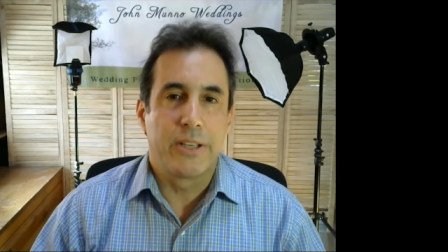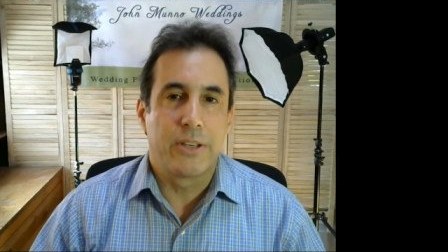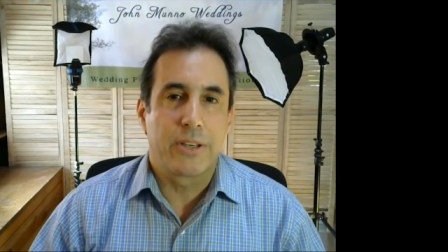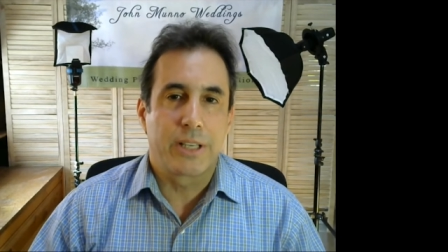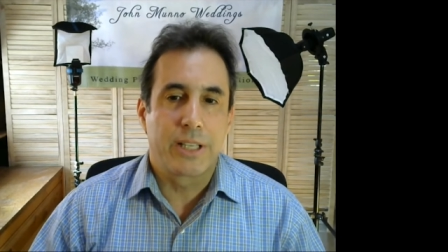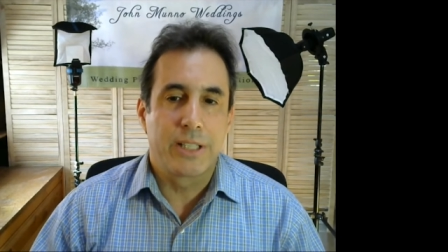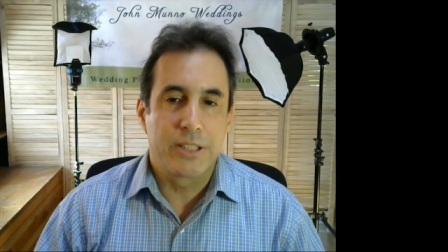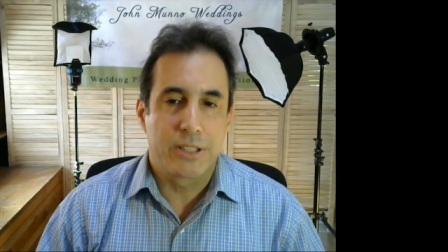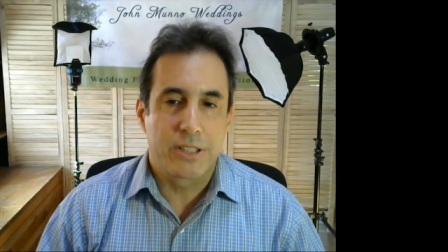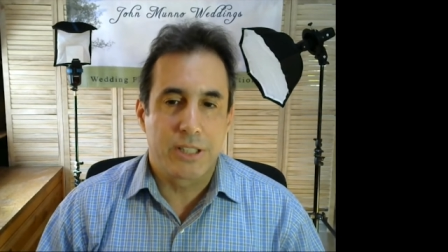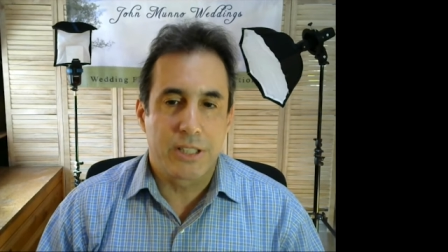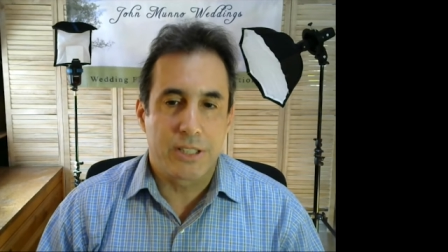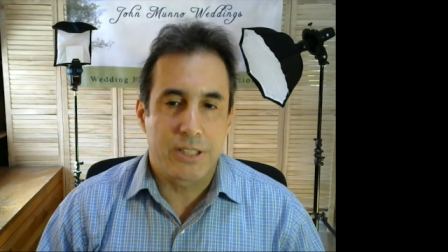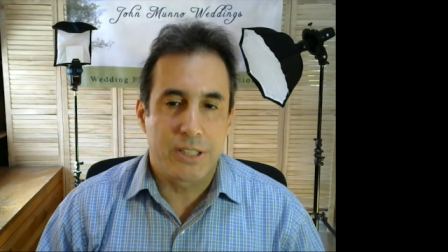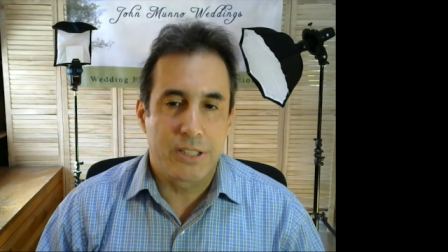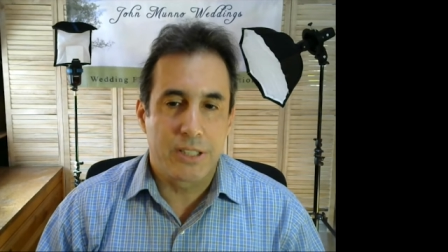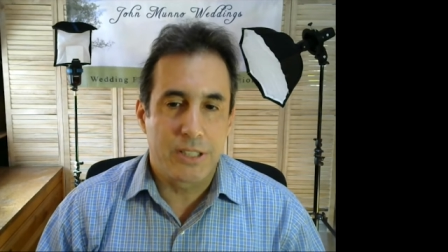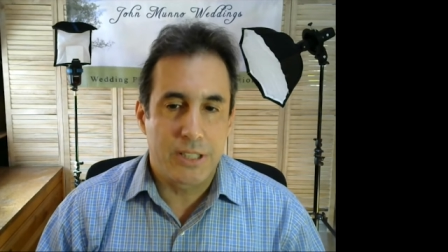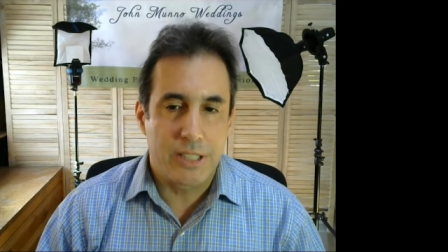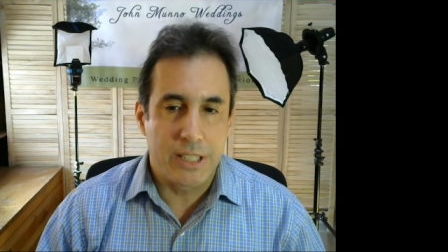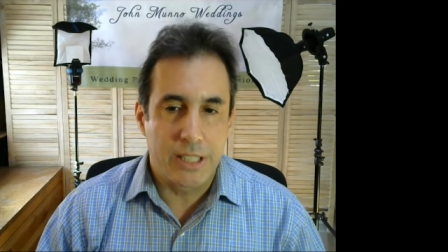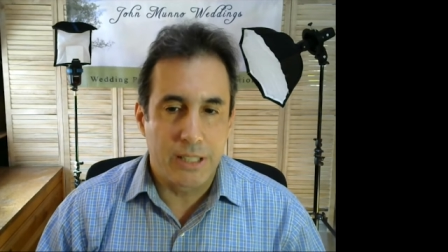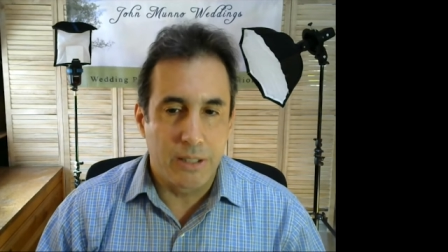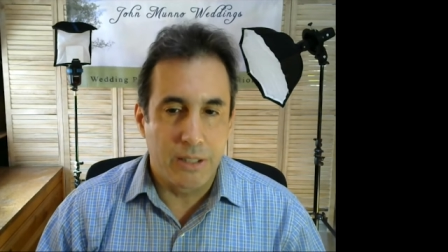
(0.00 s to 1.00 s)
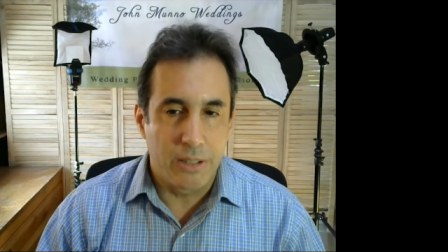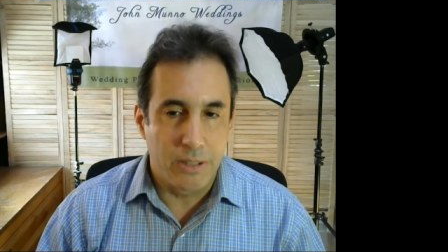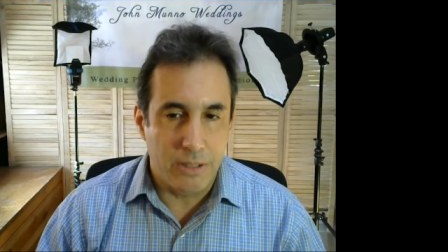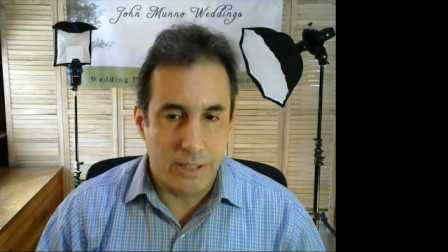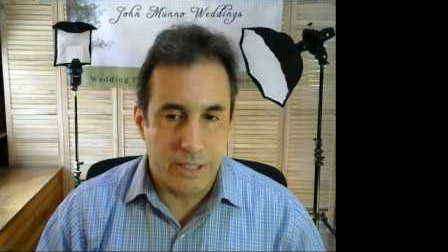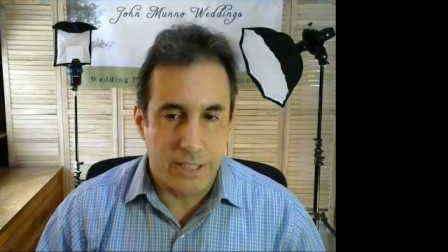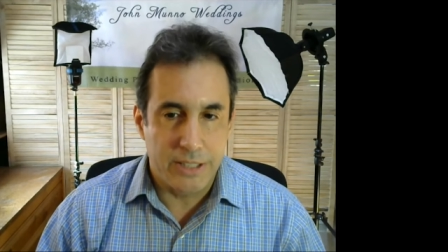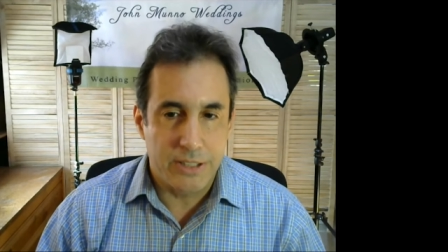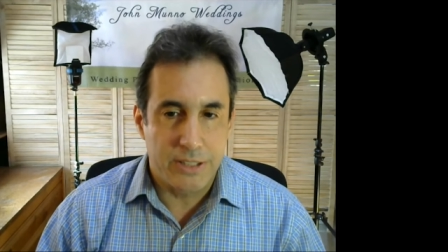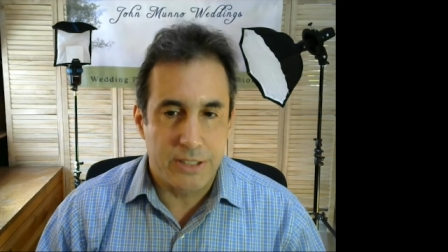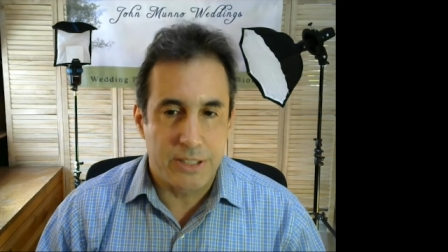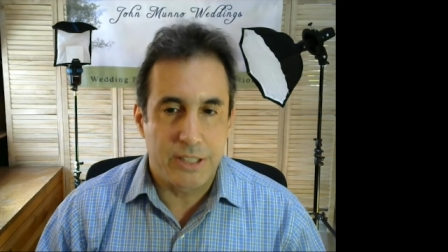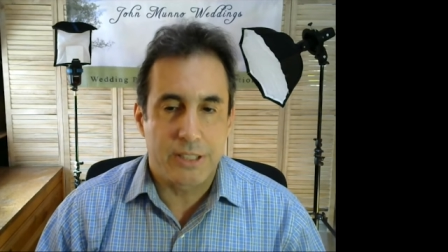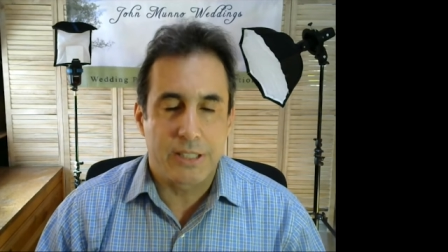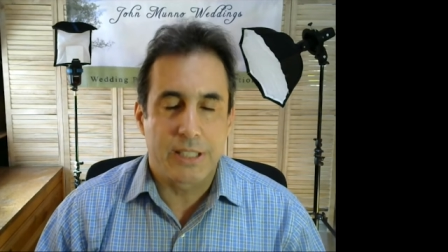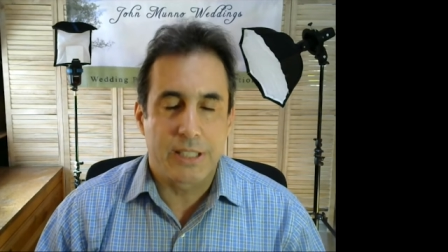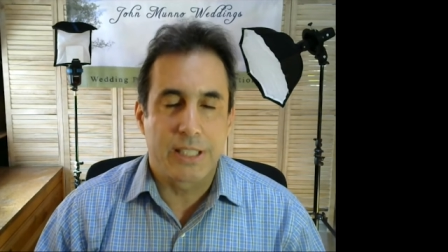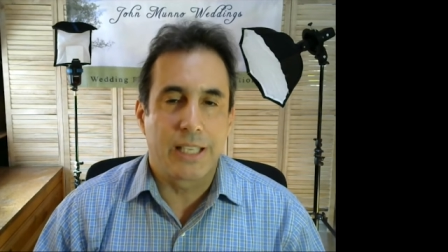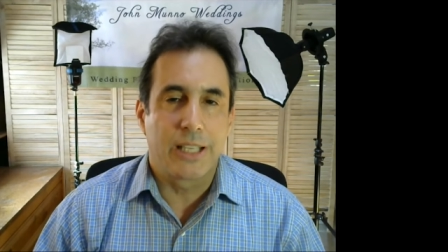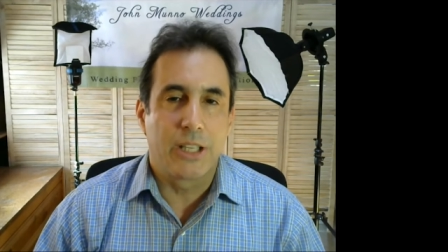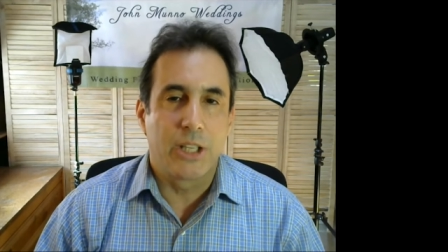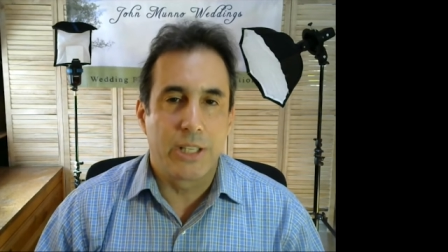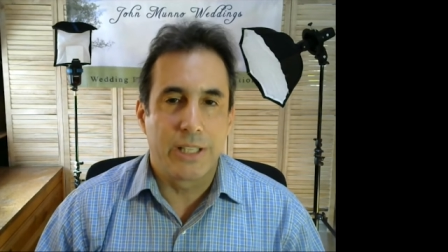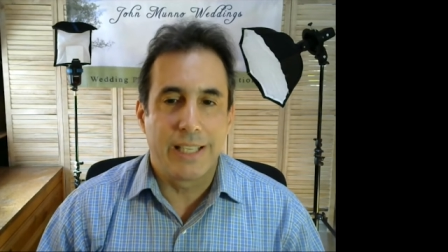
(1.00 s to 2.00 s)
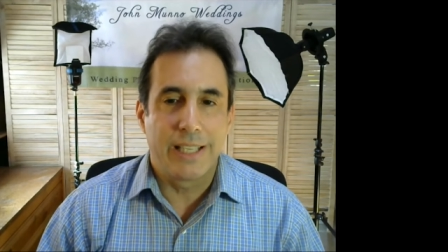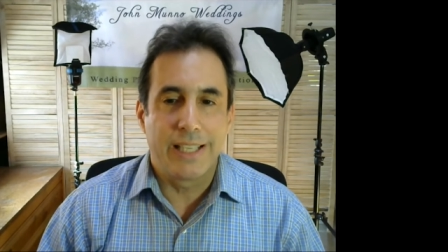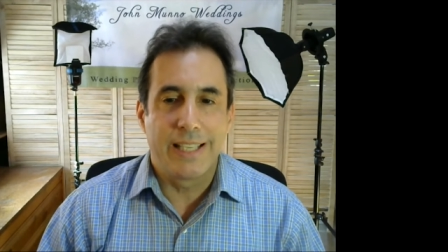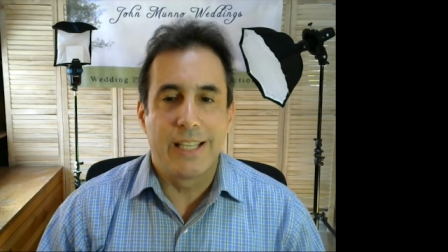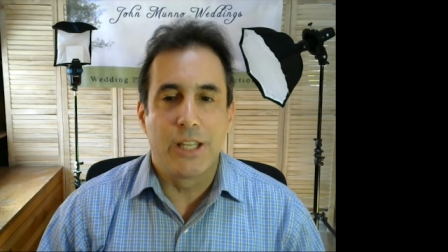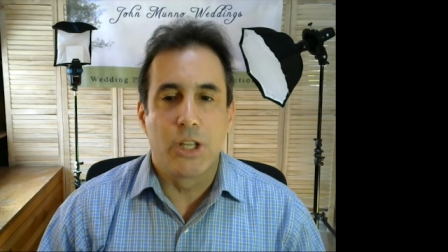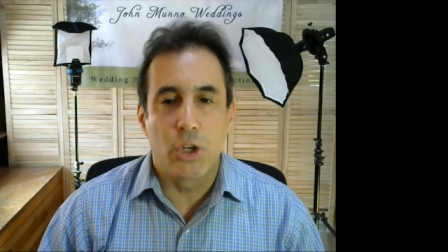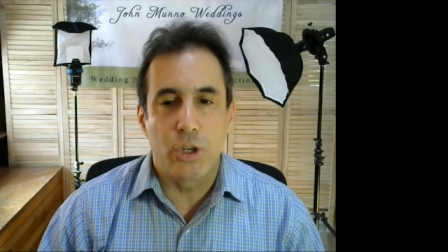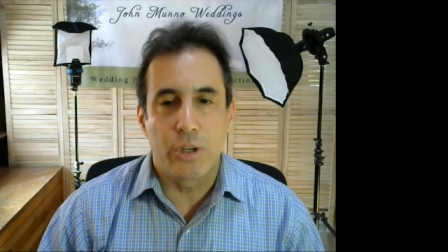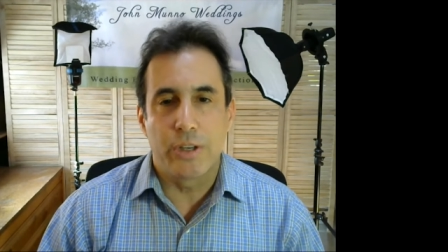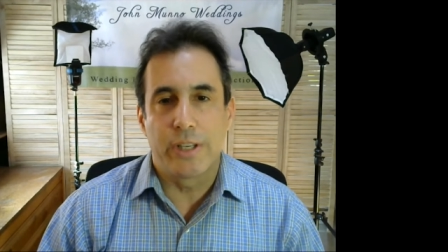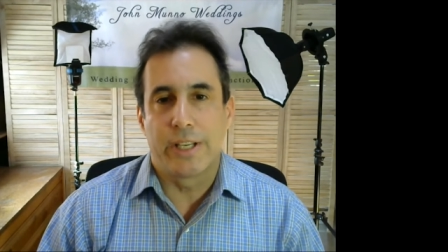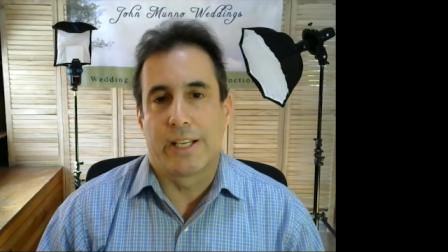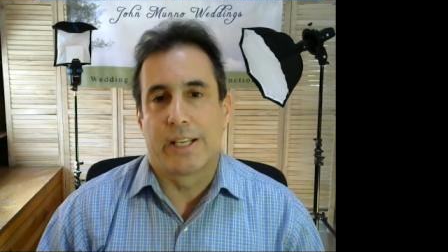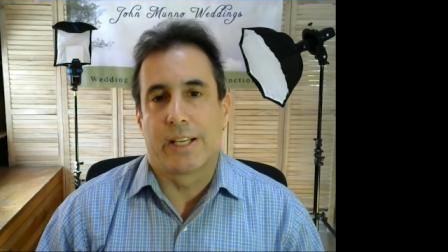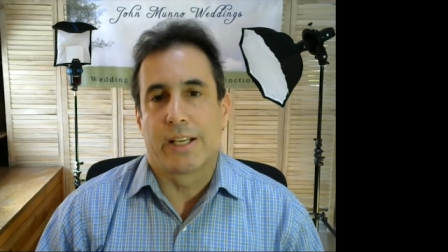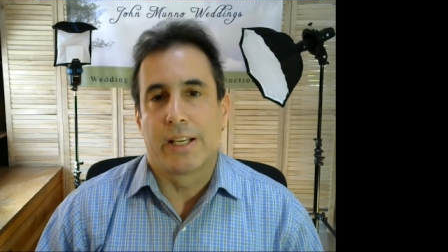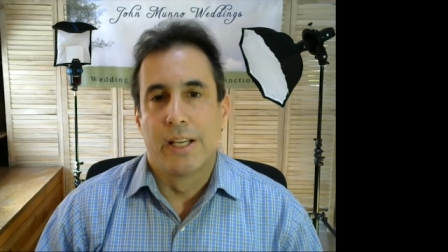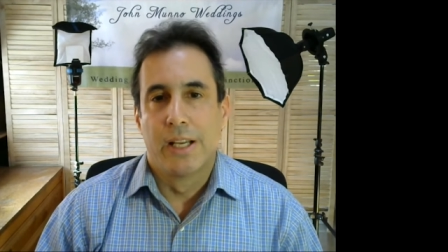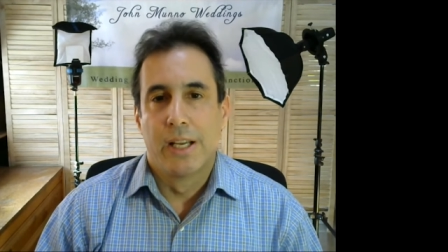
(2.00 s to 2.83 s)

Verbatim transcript: consistency le consistently learning.